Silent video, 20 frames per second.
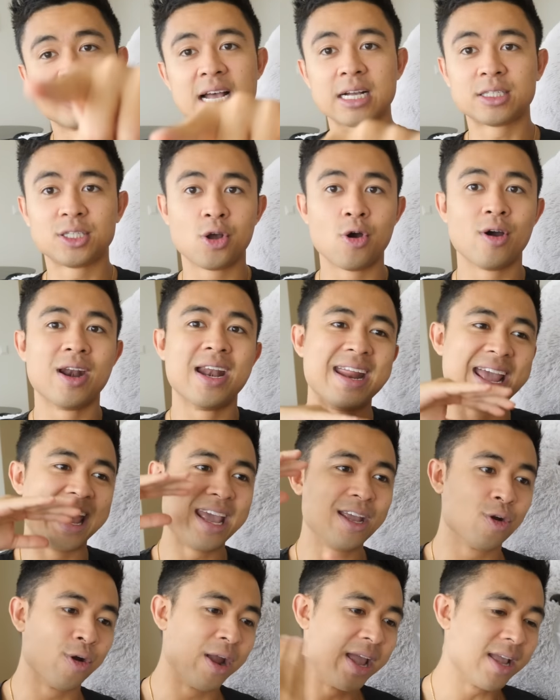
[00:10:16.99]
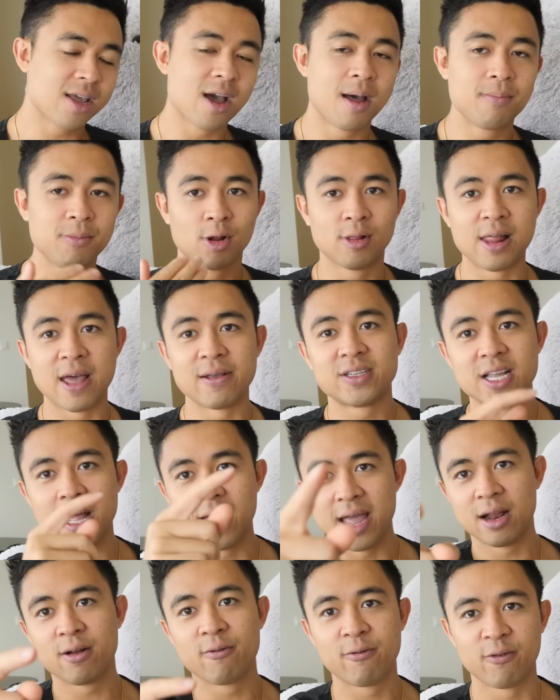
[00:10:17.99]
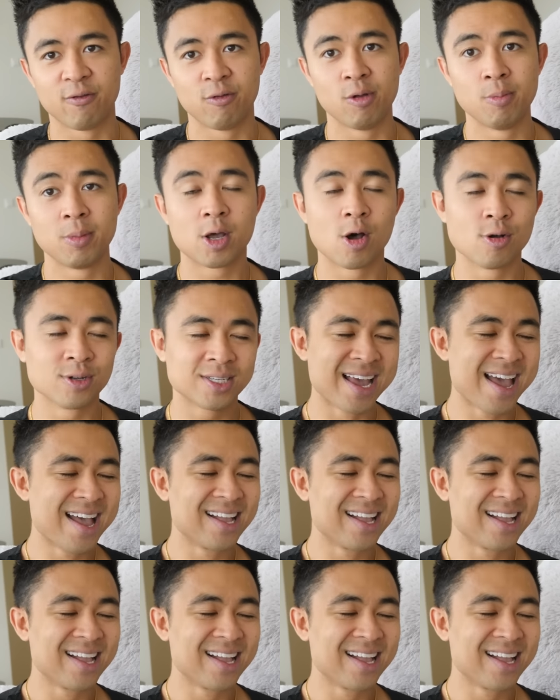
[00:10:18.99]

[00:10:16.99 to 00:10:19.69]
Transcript: to actually go ahead and hit your income, your lifestyle, and your fulfillment goals.